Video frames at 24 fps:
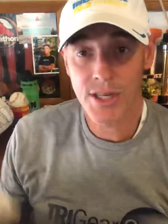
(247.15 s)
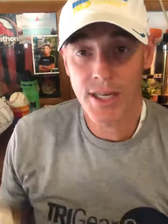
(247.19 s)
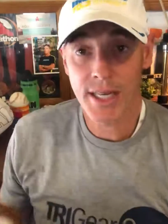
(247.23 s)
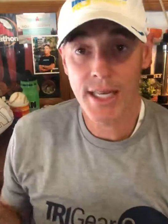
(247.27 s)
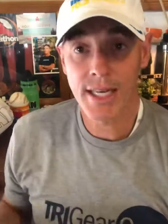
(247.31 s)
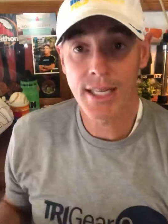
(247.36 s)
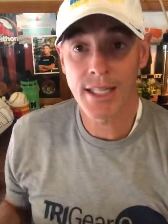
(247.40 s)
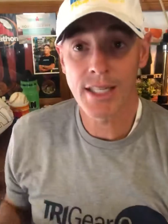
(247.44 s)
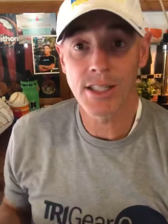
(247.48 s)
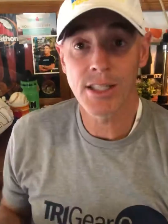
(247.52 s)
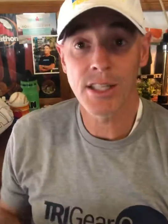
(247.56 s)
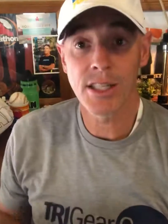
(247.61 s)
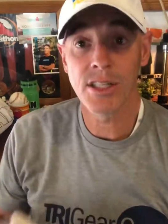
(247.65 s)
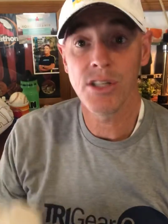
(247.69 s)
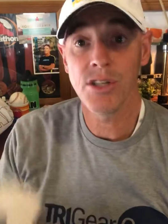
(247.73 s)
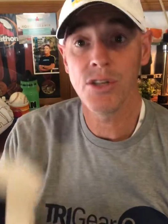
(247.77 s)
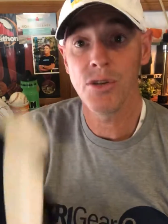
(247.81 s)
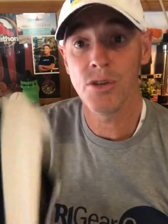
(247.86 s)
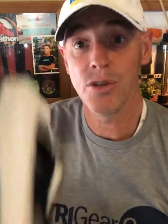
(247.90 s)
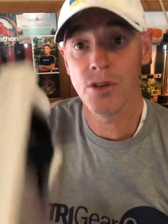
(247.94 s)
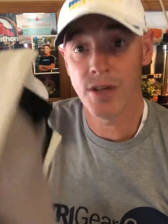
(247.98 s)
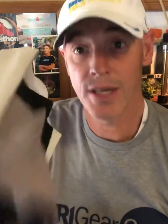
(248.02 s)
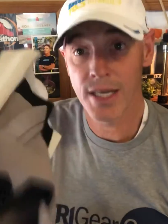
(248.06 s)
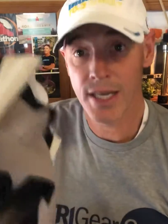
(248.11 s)
You get into
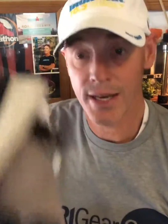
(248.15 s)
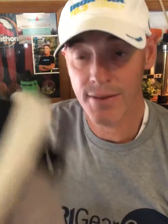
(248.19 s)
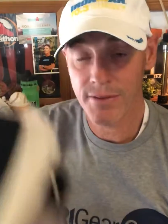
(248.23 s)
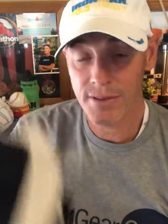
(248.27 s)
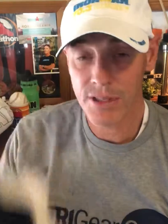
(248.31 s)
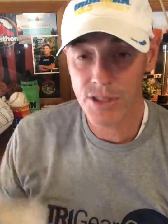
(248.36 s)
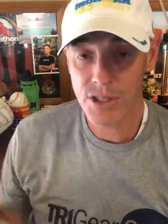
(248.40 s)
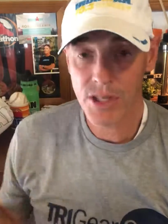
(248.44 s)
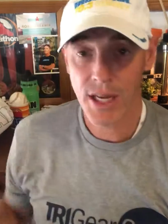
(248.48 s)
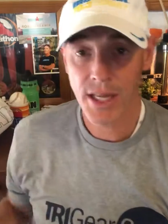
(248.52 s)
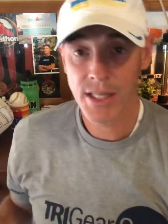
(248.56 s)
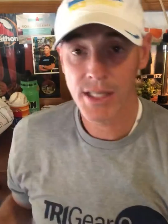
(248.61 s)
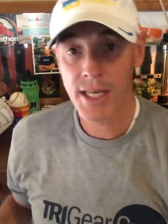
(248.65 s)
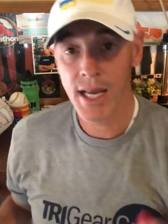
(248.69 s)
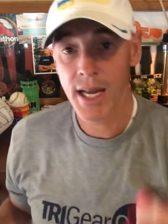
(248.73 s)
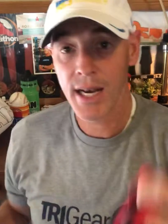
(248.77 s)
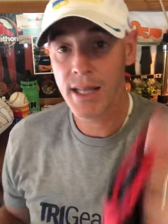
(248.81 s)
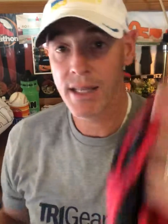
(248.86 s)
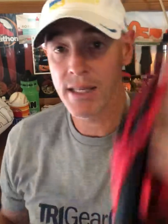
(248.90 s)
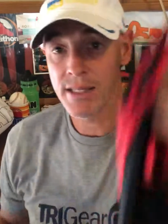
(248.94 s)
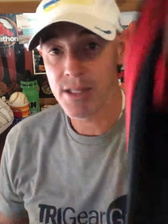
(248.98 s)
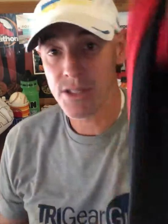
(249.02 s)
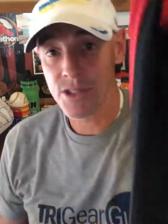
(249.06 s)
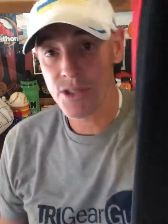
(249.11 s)
T2, you're gonna have to change out
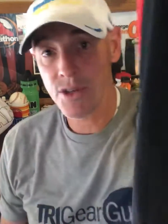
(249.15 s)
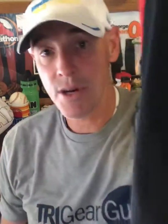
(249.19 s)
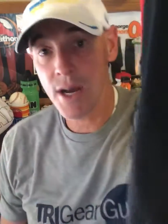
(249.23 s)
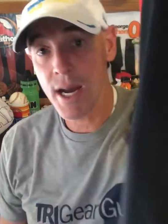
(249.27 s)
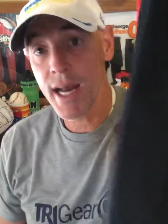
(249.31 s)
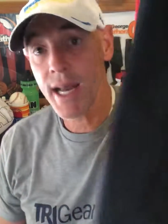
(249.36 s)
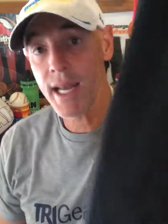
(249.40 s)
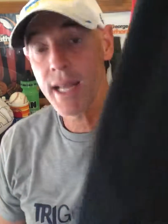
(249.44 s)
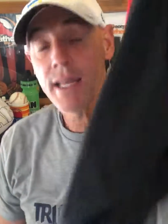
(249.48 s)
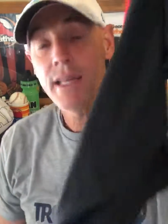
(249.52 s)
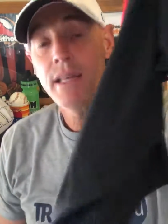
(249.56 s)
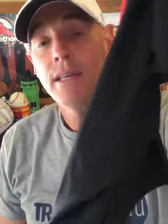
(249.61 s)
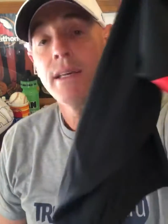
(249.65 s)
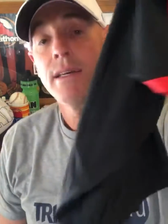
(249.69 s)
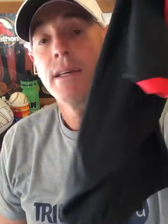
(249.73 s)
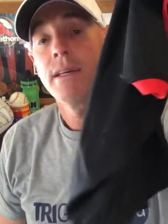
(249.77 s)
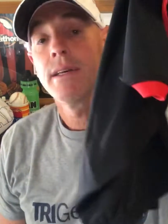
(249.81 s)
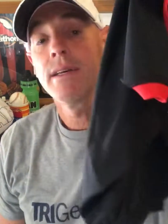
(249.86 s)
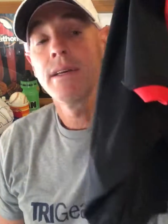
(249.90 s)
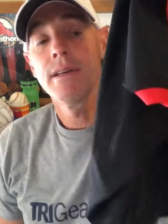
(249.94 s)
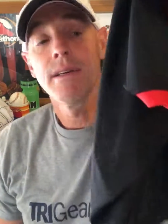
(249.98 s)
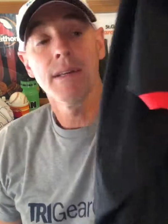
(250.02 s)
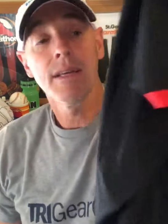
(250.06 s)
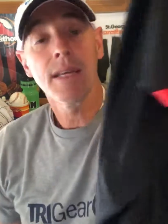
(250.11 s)
of this. Tri
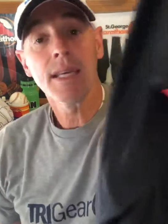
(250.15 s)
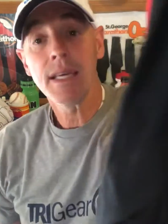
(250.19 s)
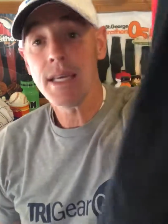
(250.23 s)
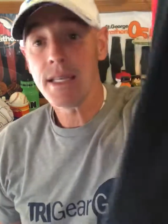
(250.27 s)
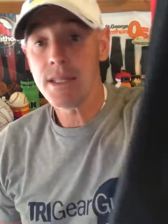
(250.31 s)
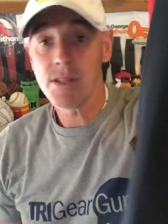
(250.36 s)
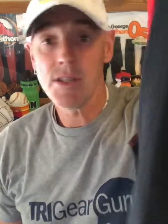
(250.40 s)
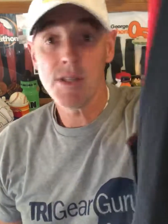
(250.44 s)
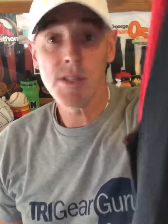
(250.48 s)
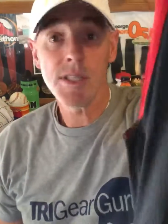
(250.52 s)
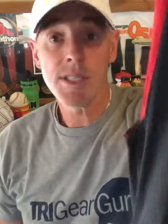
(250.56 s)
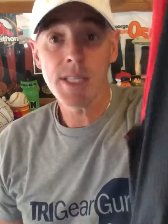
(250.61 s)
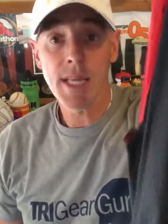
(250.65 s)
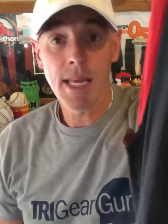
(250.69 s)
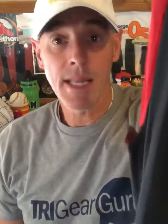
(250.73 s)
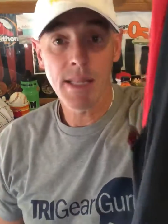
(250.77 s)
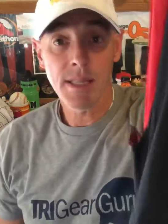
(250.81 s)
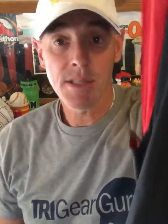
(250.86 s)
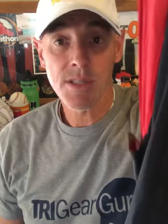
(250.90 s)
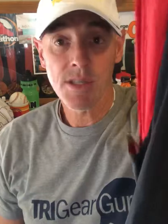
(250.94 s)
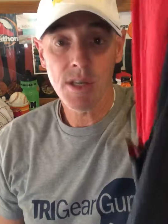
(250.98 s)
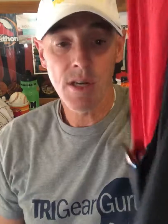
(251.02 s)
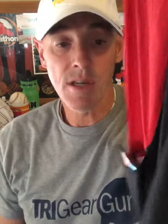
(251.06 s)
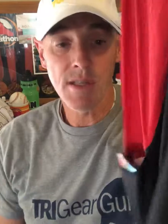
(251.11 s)
kit, you stay in
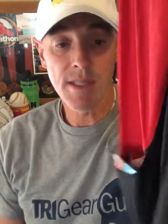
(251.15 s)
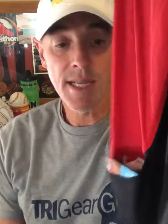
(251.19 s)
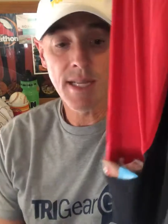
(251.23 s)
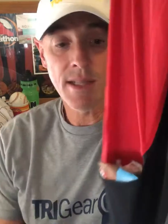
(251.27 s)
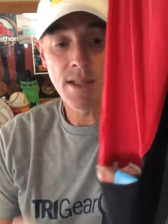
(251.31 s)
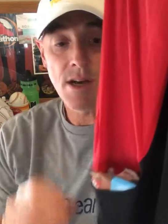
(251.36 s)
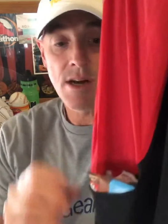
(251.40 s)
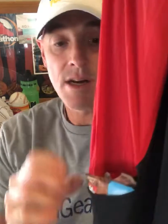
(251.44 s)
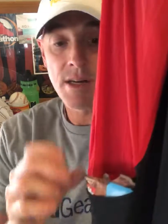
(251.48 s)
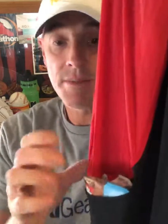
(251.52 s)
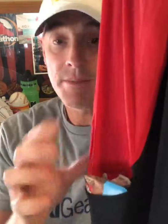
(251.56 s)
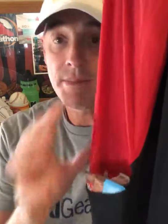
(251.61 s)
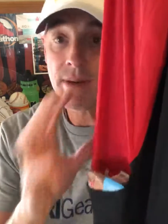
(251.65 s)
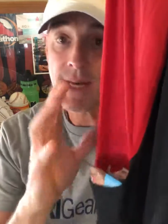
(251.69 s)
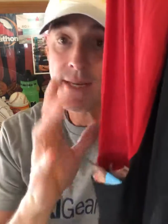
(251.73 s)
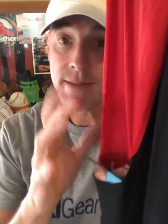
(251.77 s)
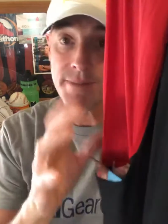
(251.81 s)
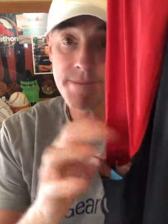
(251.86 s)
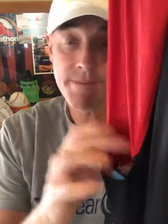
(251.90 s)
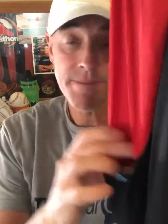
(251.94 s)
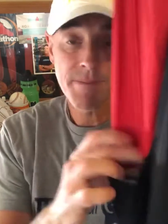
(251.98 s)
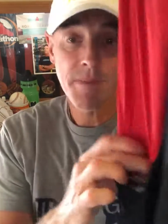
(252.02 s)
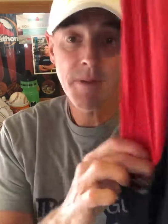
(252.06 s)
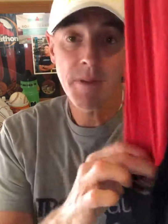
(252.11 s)
this all day long,
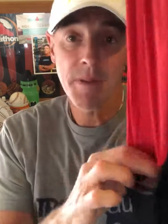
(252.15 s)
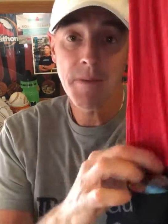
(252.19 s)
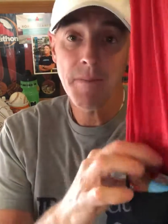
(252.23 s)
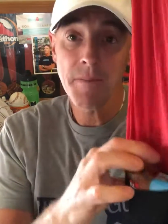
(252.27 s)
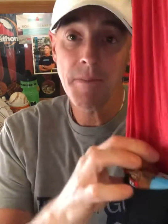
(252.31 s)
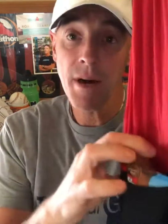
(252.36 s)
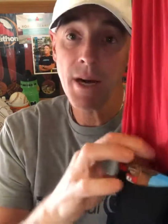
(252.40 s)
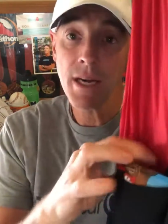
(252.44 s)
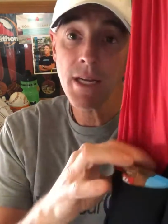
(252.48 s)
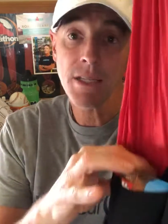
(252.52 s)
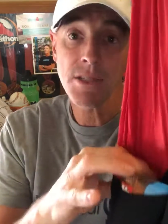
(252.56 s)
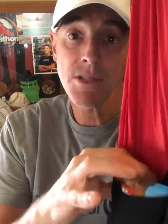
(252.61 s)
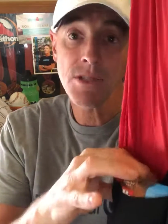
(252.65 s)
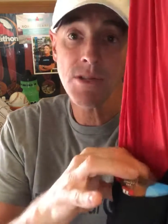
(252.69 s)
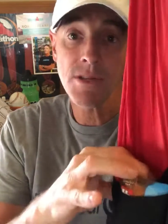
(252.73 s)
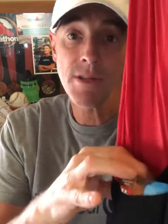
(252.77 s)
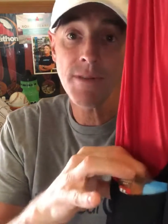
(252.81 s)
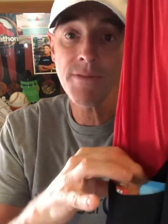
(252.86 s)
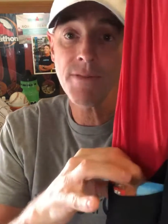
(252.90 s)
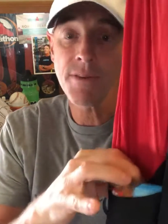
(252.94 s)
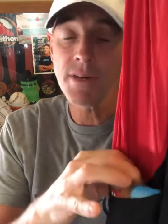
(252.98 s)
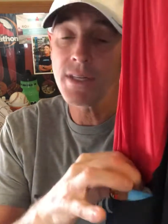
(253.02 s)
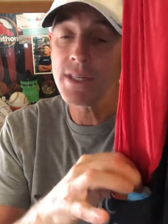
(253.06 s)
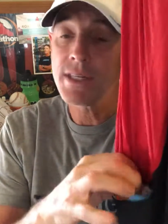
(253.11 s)
but the pockets are
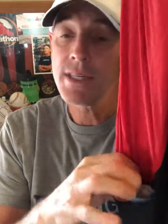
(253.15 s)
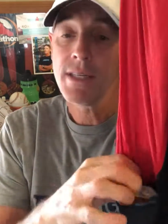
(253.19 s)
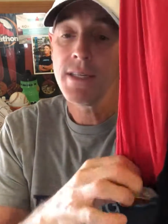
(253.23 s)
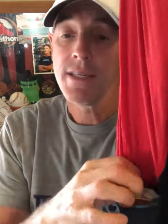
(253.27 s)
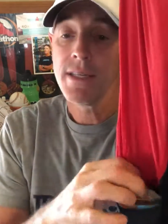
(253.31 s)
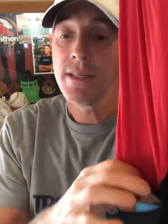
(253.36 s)
different.